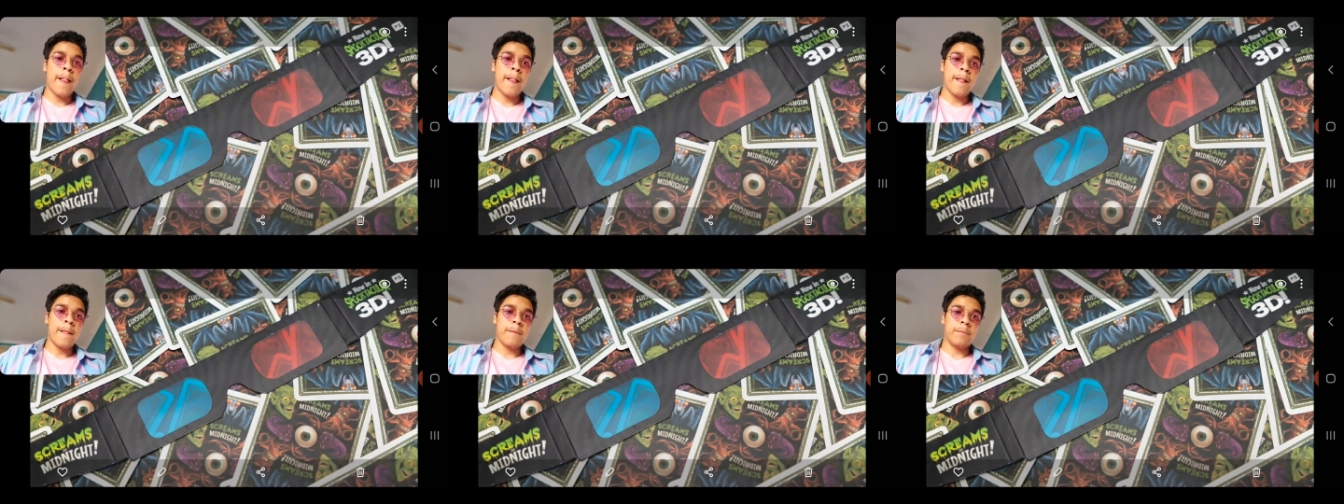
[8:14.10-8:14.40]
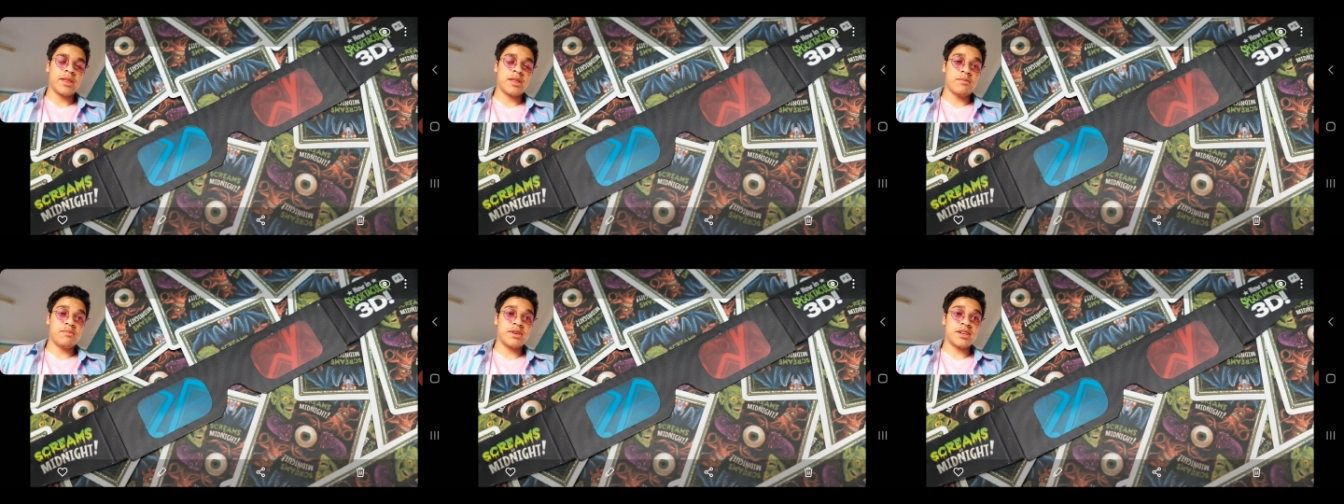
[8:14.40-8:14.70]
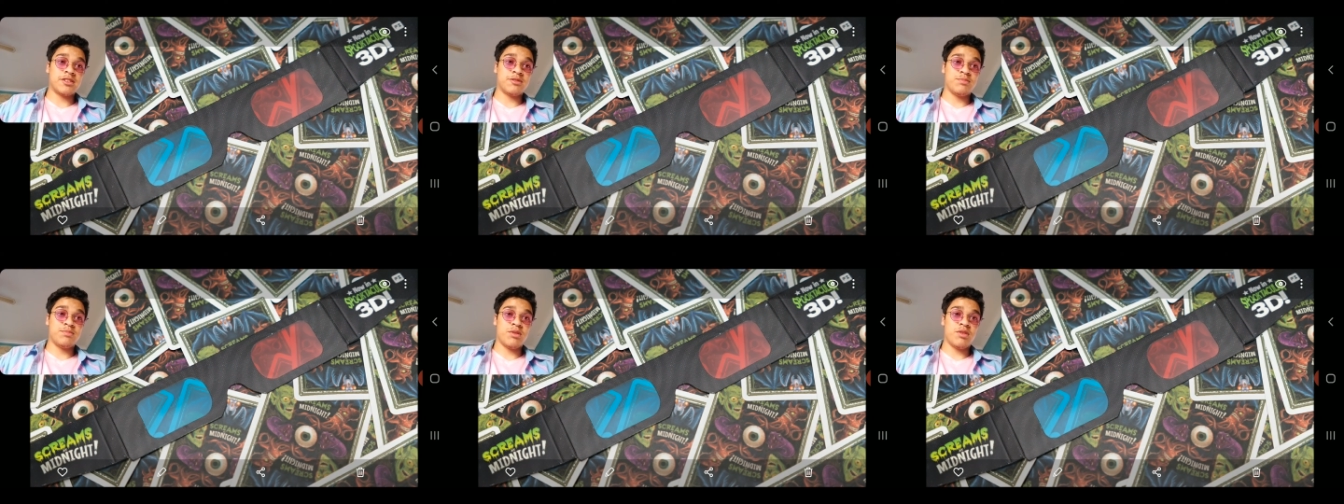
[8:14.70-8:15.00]
But the
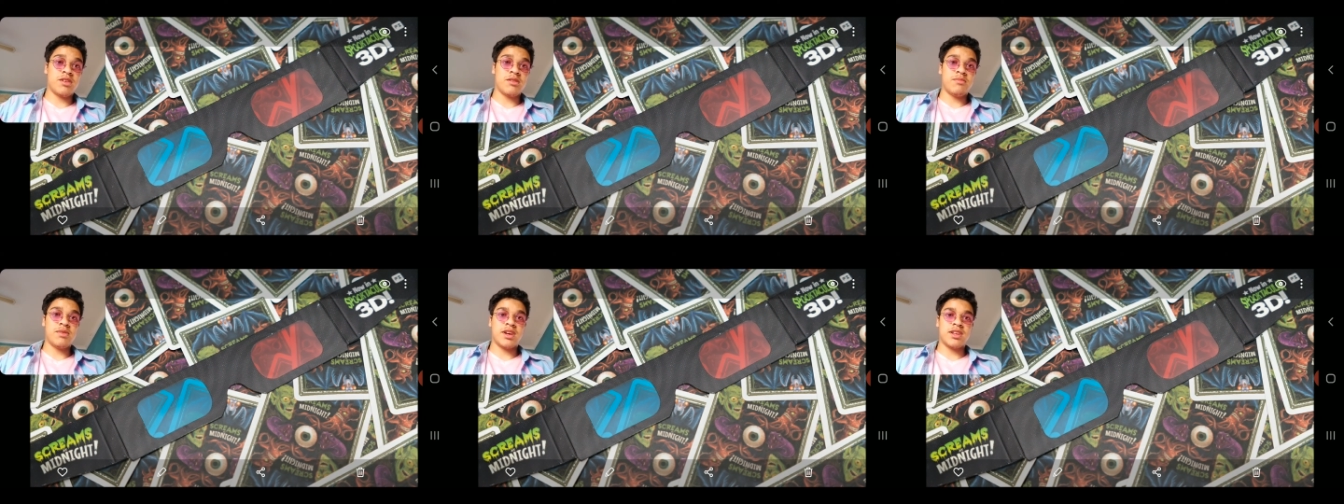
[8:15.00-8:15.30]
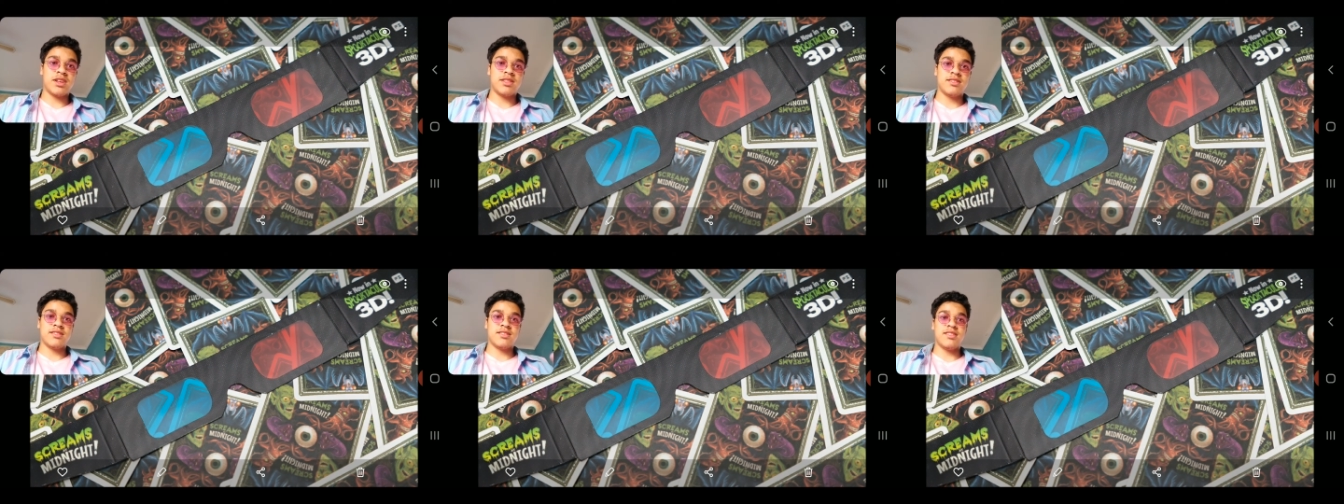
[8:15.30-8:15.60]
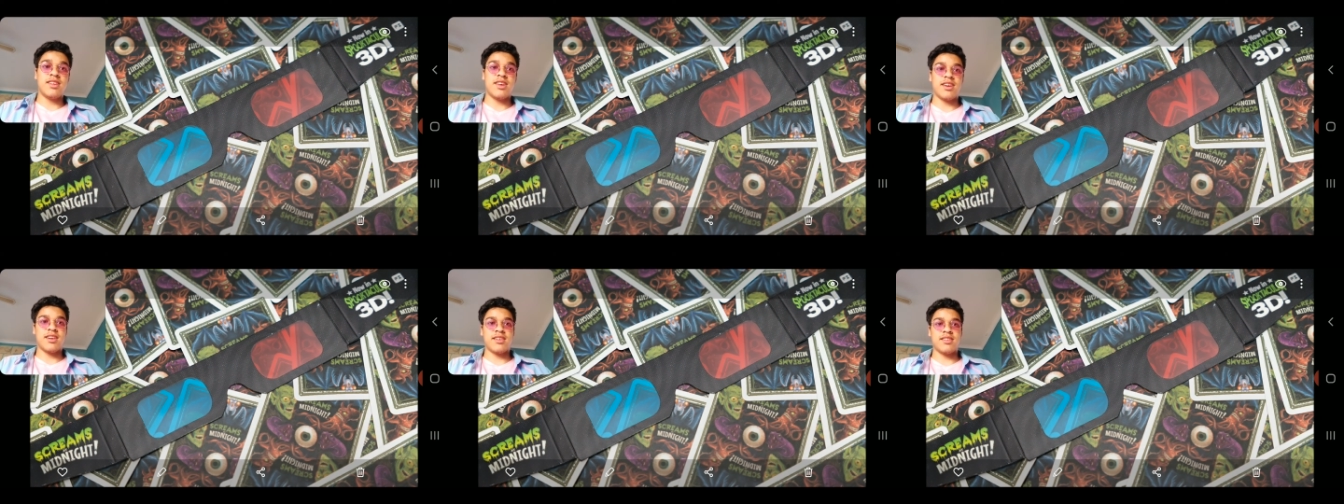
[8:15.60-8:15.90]
best part about this
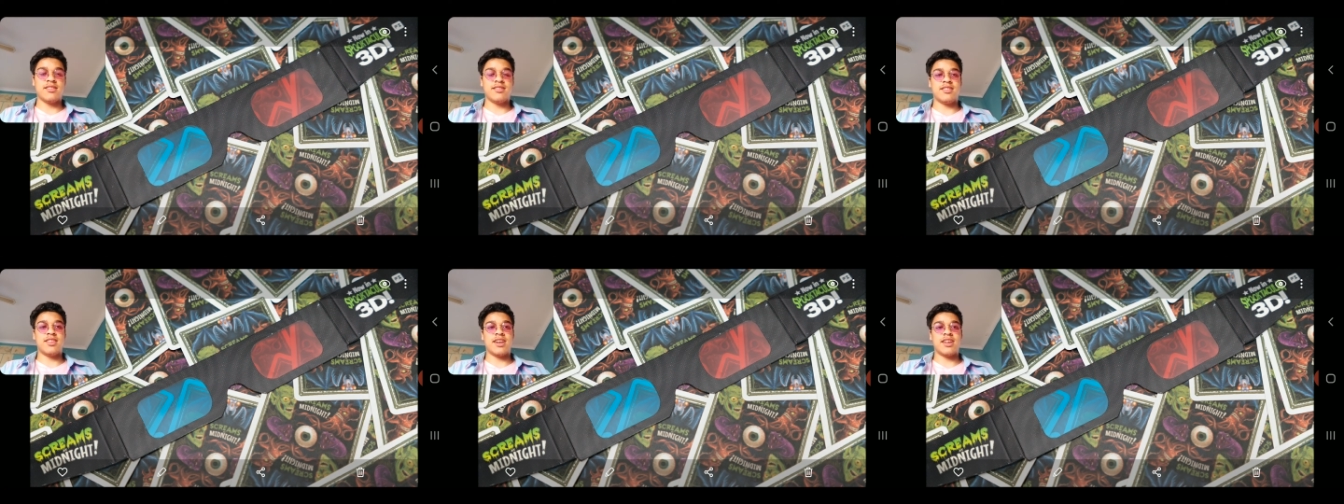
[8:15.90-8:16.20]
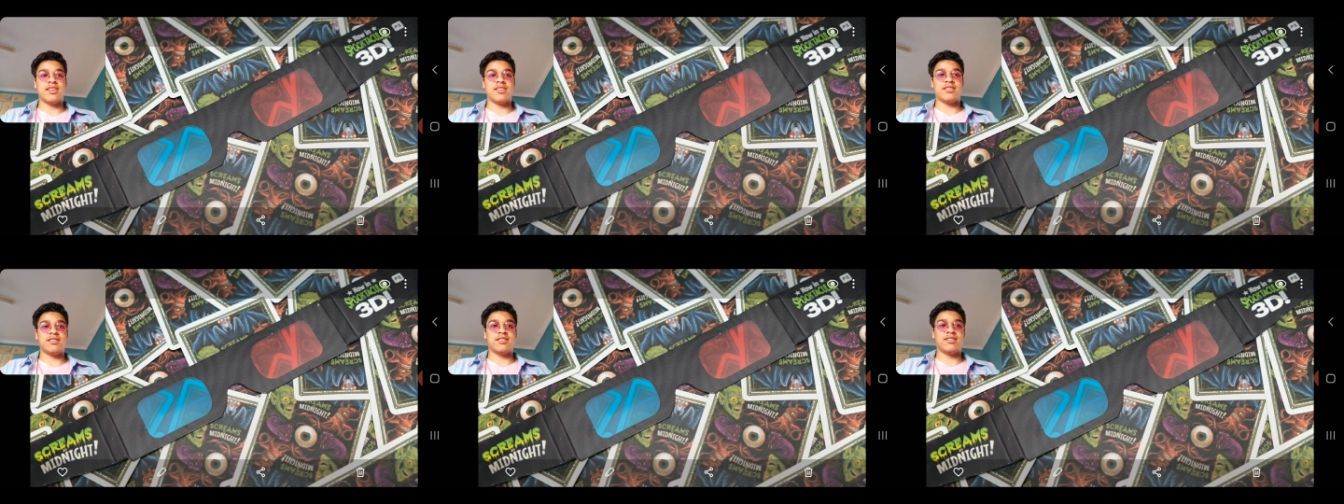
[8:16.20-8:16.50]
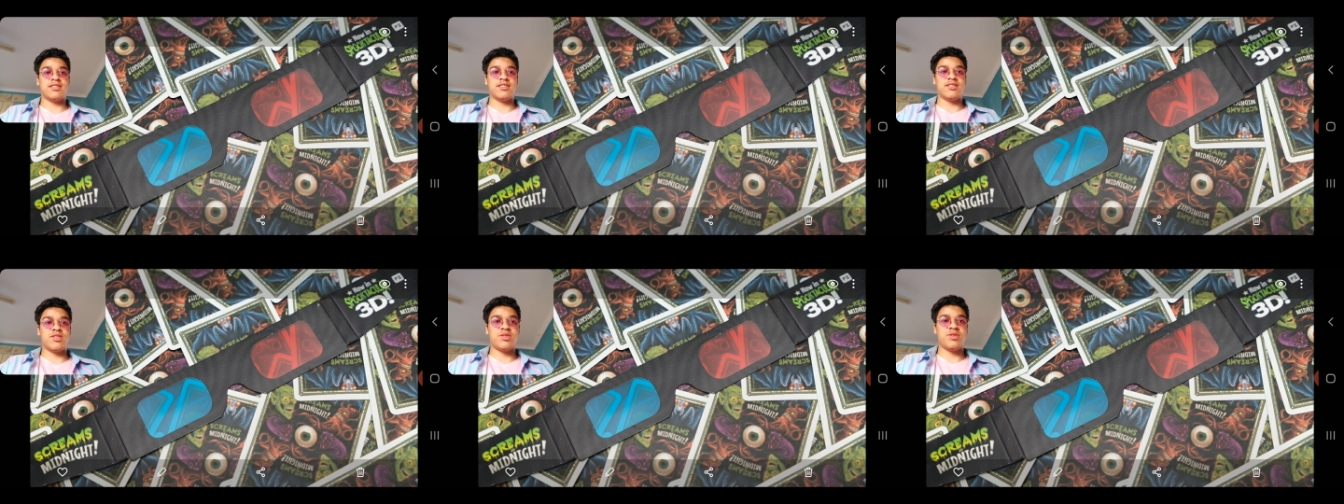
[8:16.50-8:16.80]
deck is that
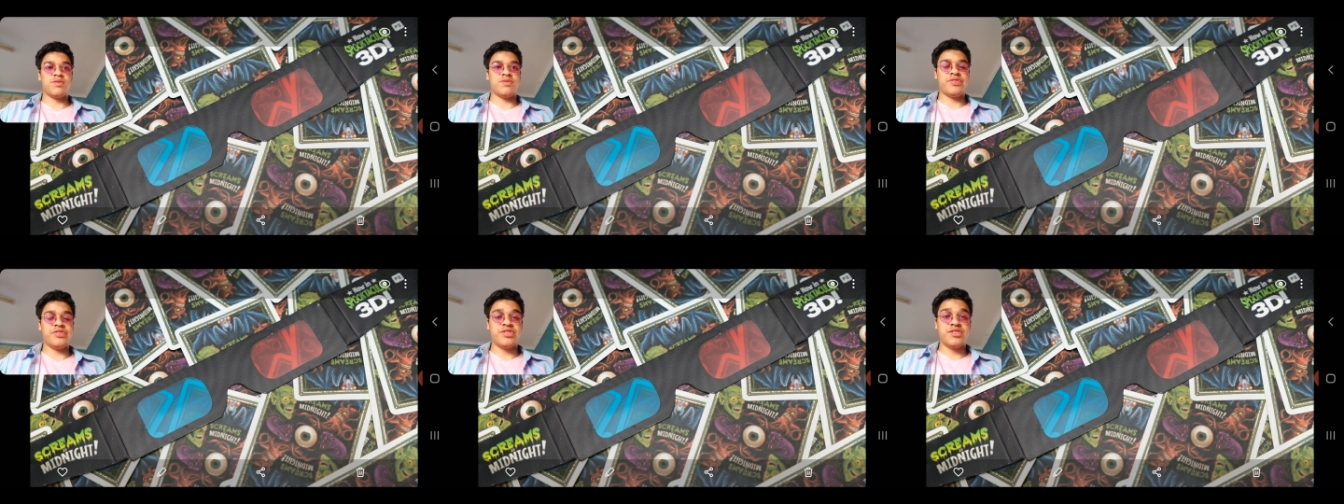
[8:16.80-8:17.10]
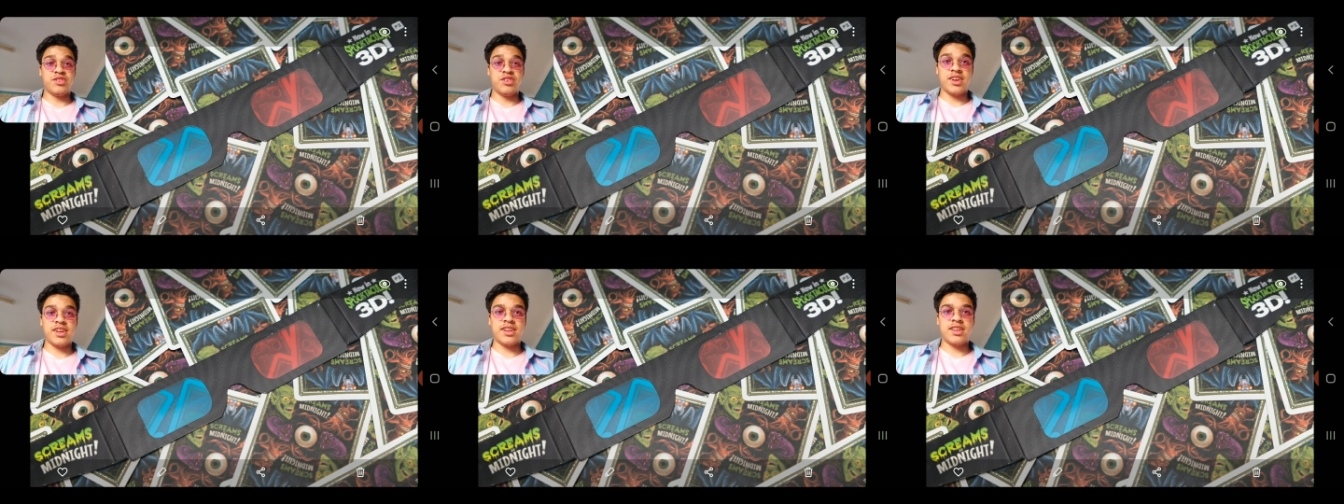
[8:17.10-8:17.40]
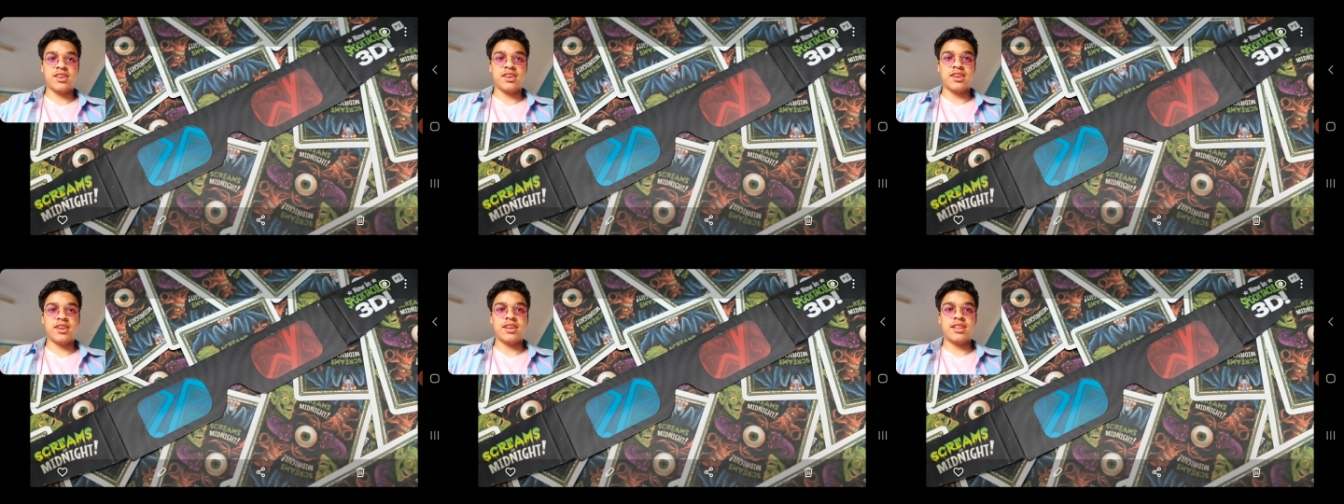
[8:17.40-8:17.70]
it's
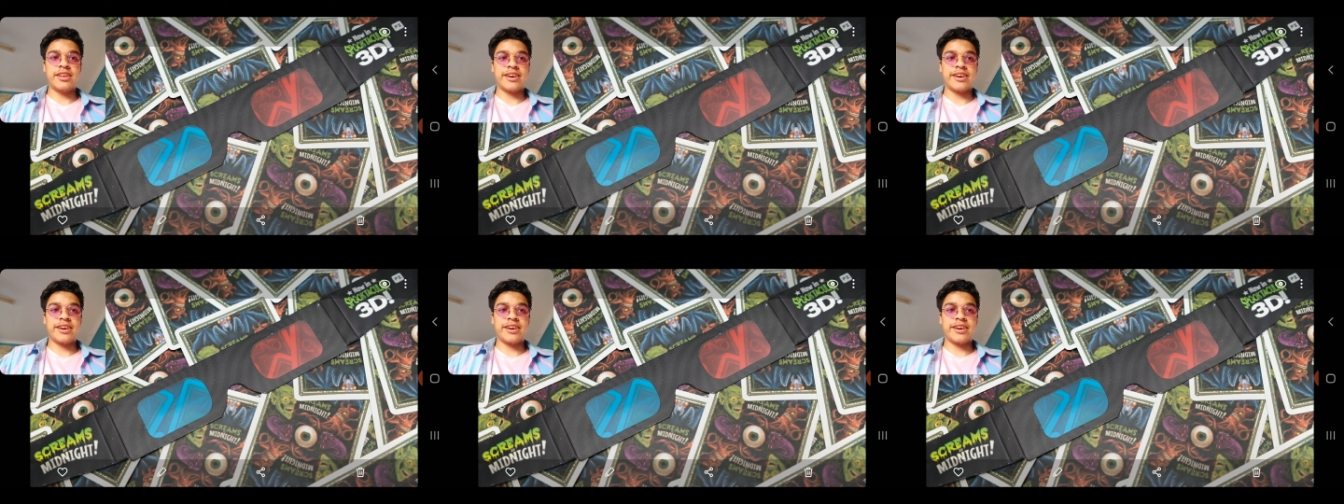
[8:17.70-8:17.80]
3D.